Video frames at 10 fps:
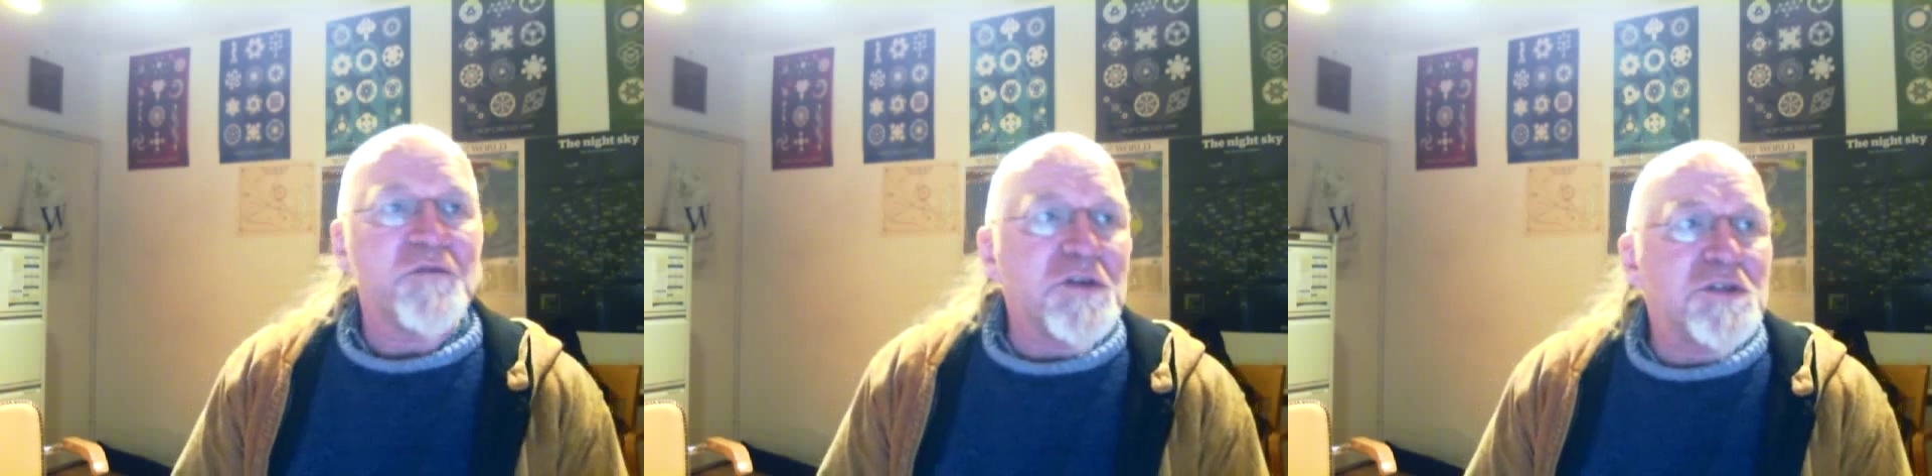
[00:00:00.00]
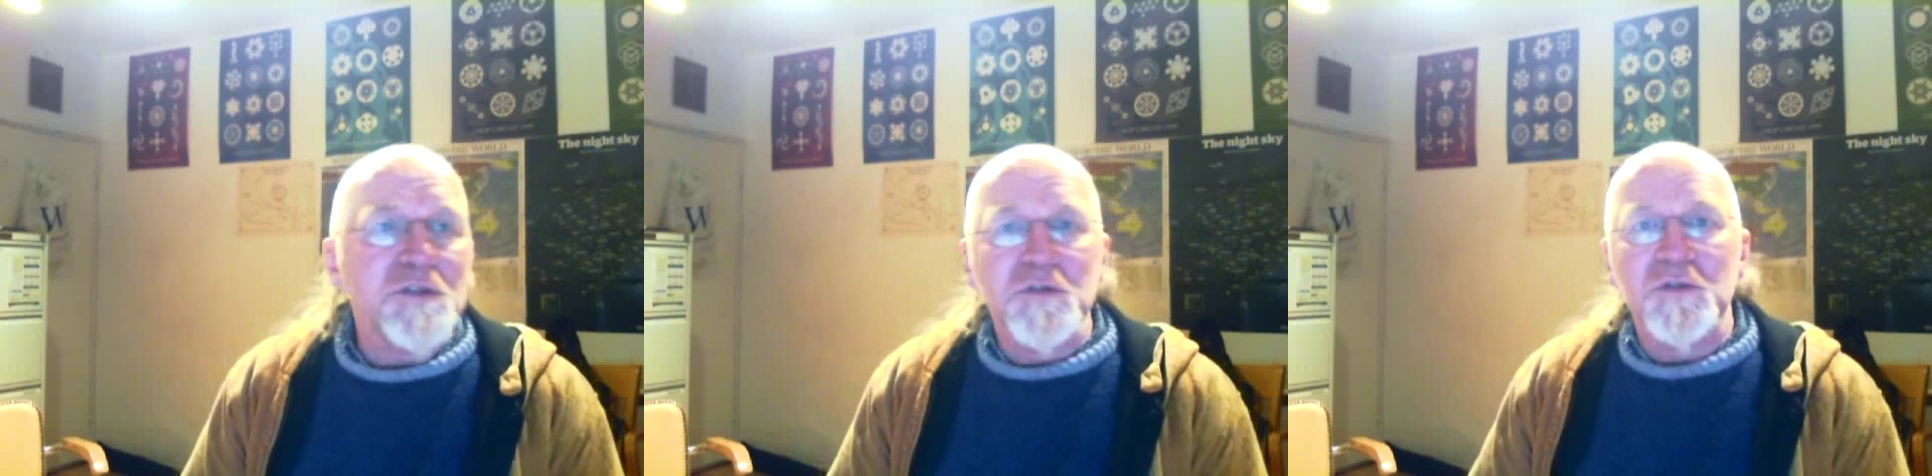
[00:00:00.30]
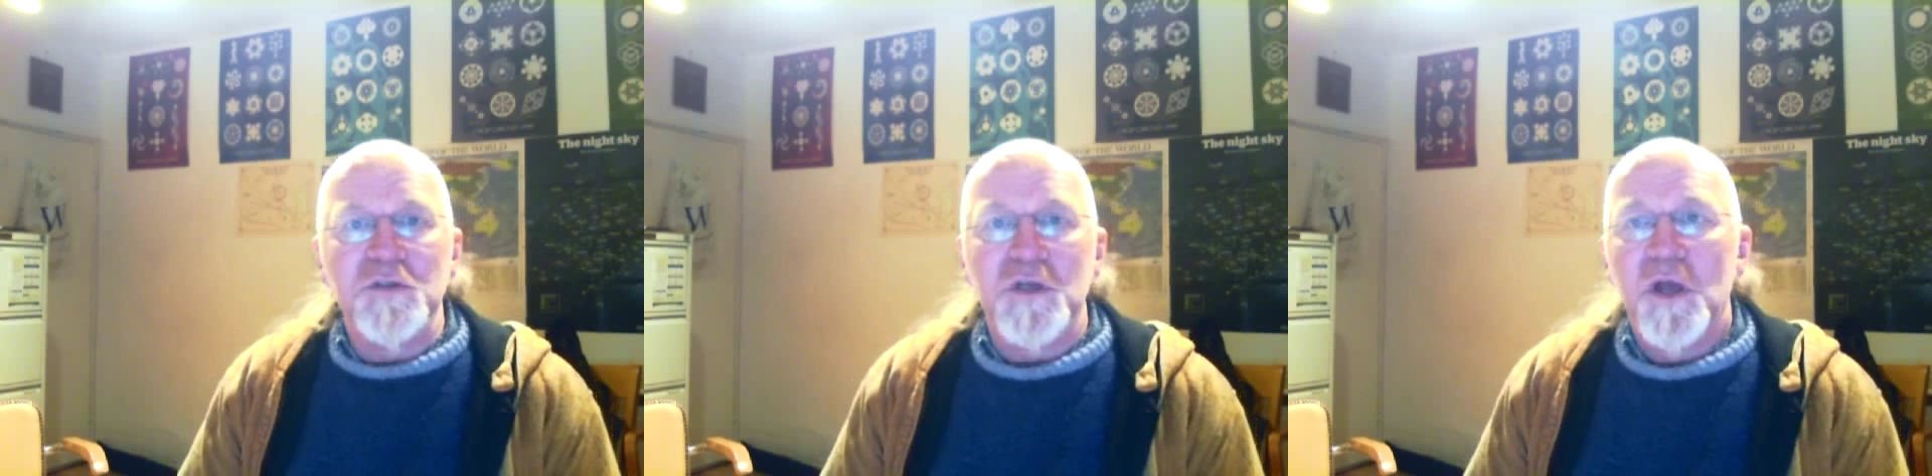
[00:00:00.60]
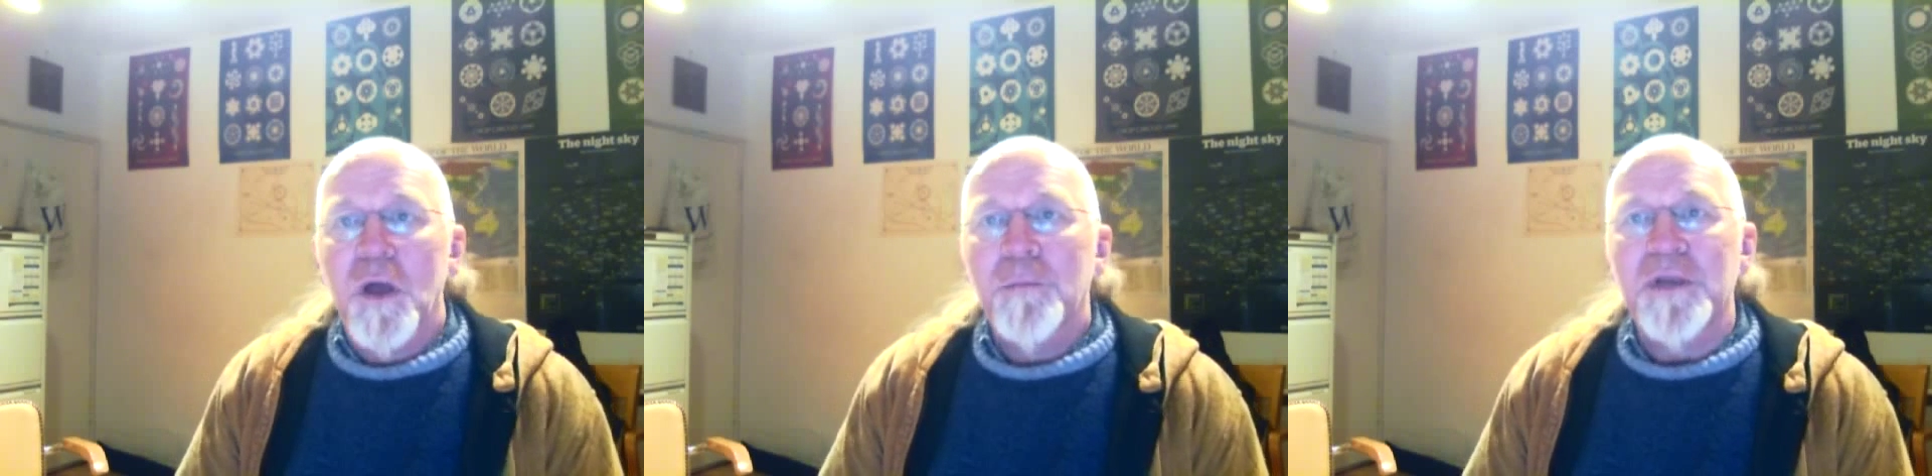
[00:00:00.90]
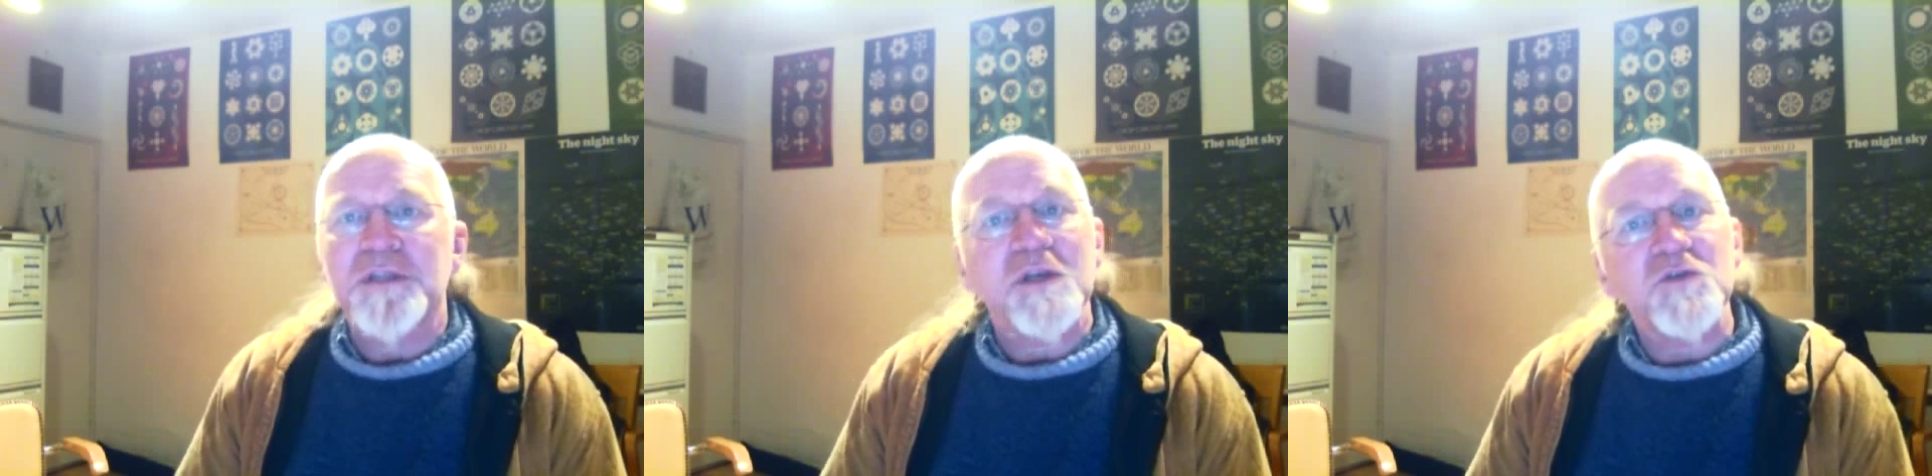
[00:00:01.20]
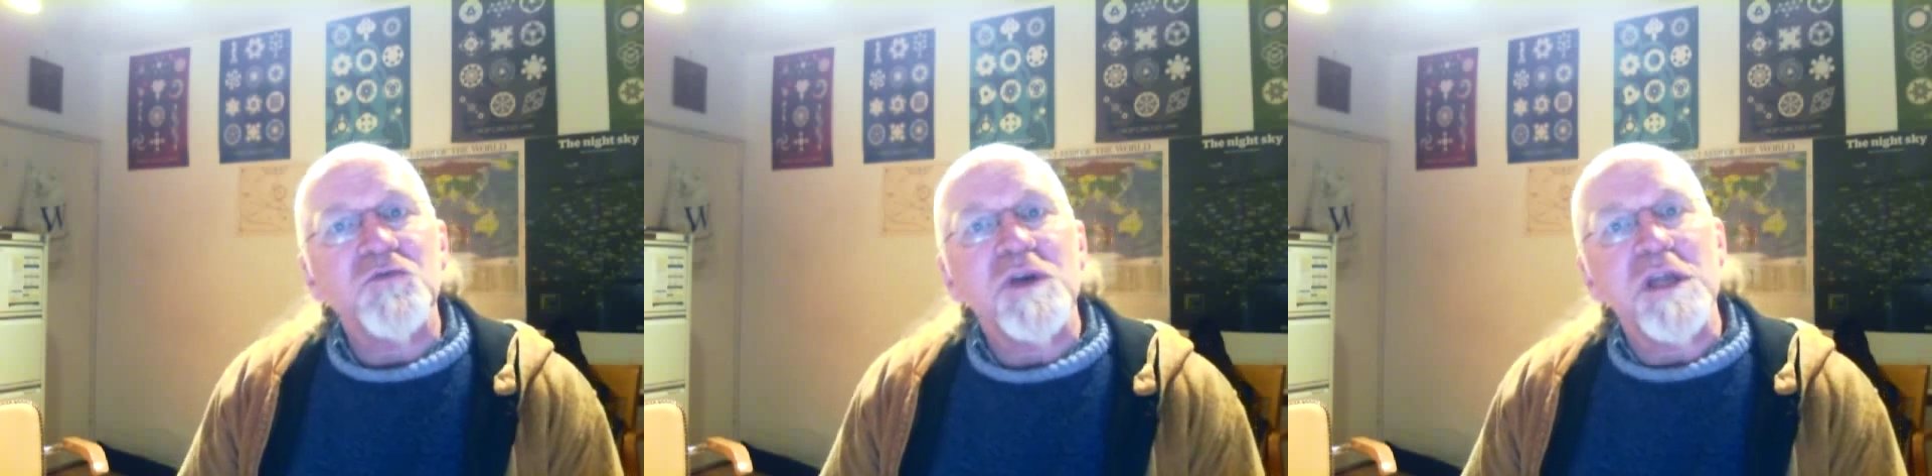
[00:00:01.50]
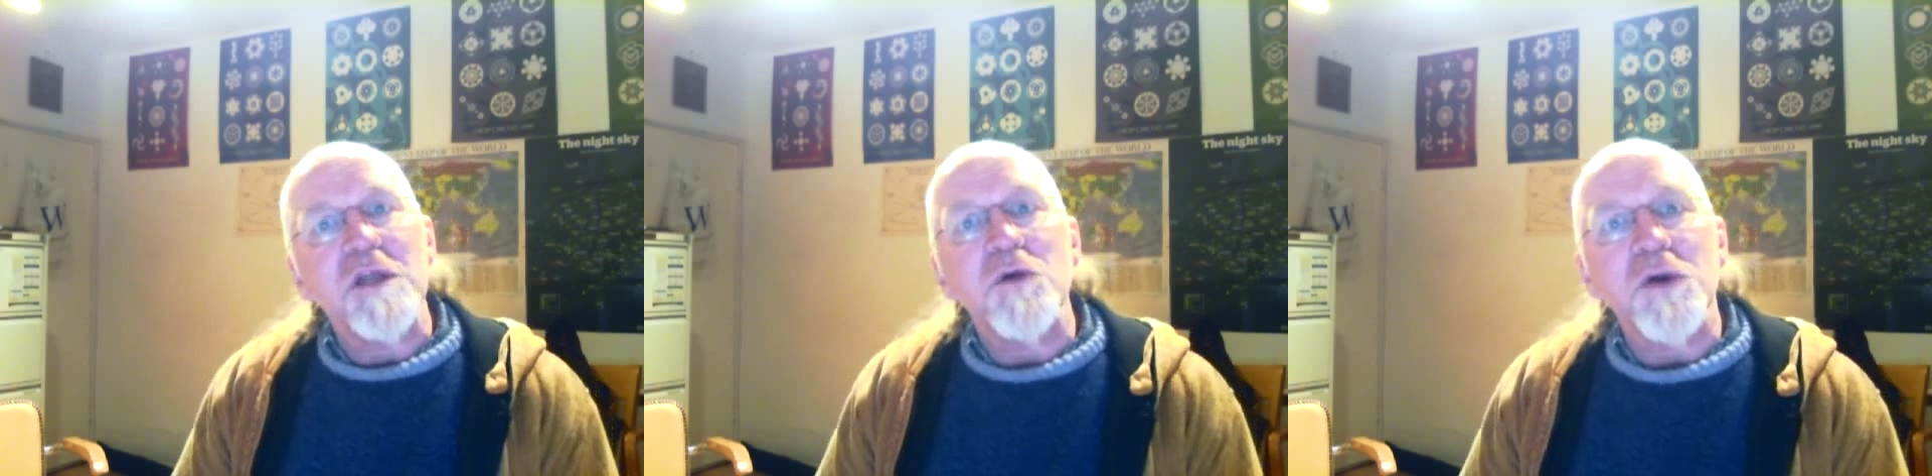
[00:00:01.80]
visions, but it doesn't
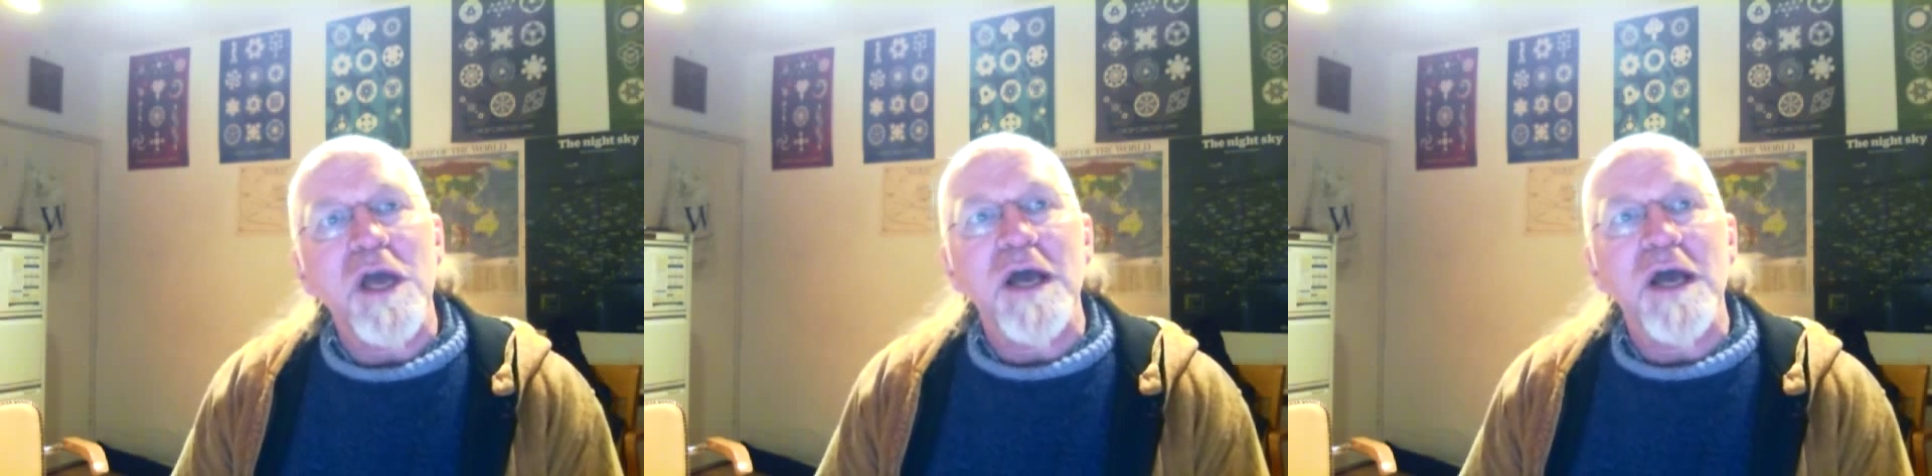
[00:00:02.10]
really look